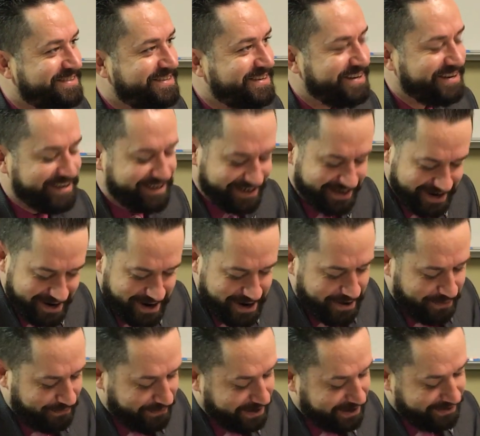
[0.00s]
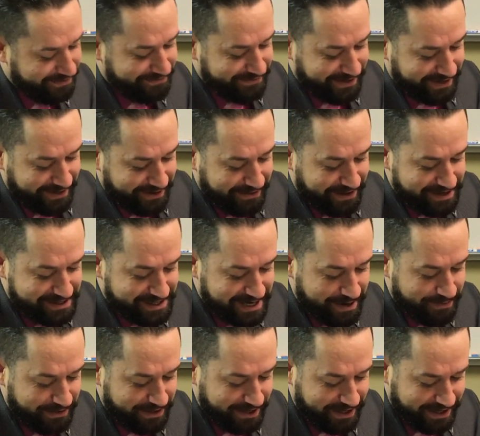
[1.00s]
Sure. Well, you know, they say
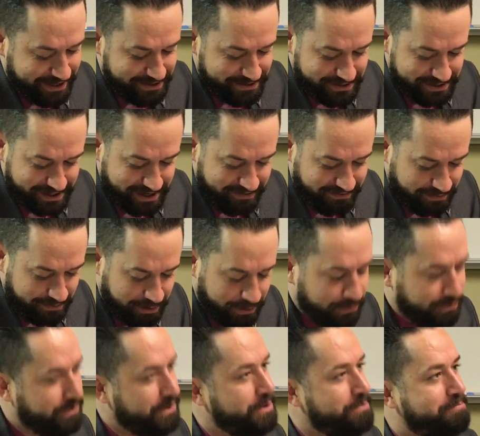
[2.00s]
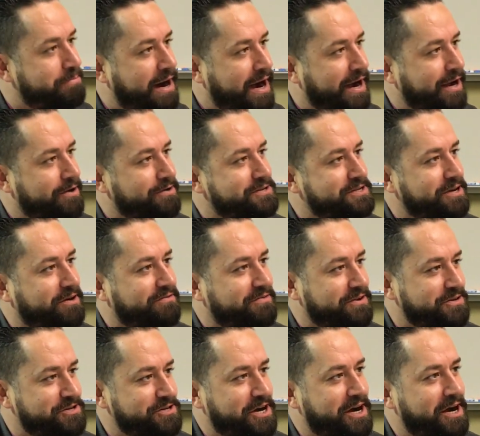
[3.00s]
when you get yourself a pool, you buy yourself a
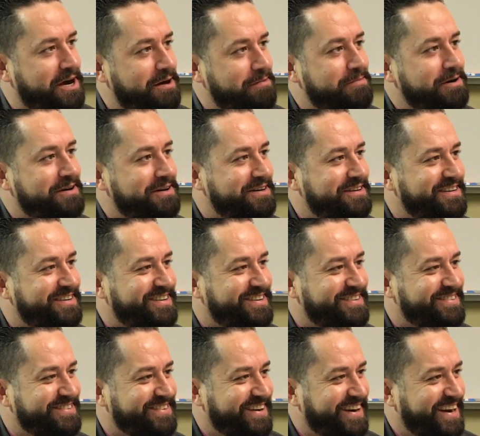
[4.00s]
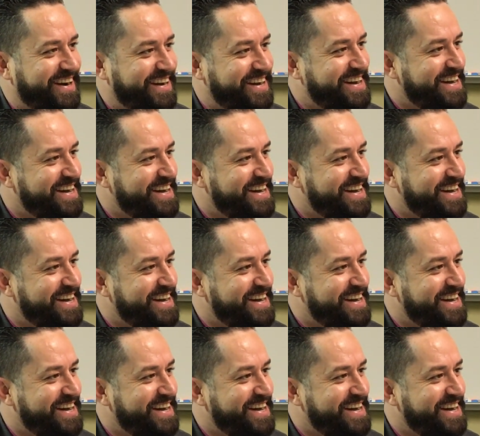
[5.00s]
job, right?